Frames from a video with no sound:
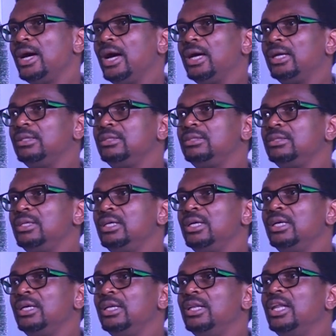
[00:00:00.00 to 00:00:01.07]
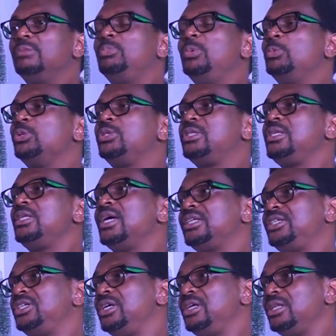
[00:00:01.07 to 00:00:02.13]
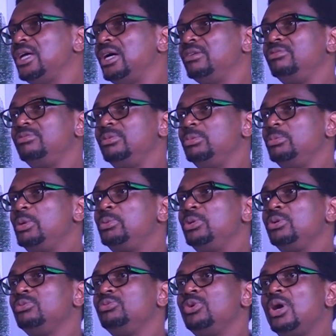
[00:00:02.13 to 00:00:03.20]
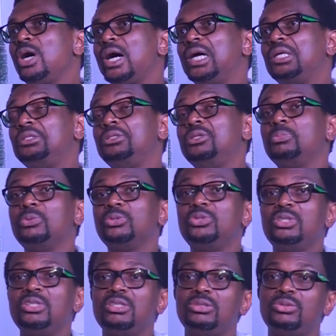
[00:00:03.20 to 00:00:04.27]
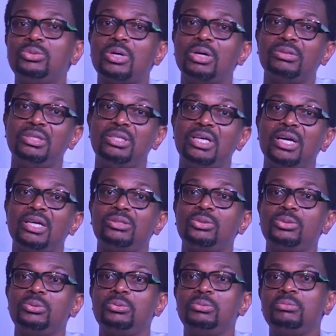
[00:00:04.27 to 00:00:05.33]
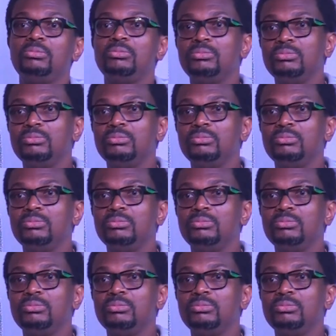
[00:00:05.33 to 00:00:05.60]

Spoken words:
And let people see that changed life. Maybe you've not had the opportunity throughout the year to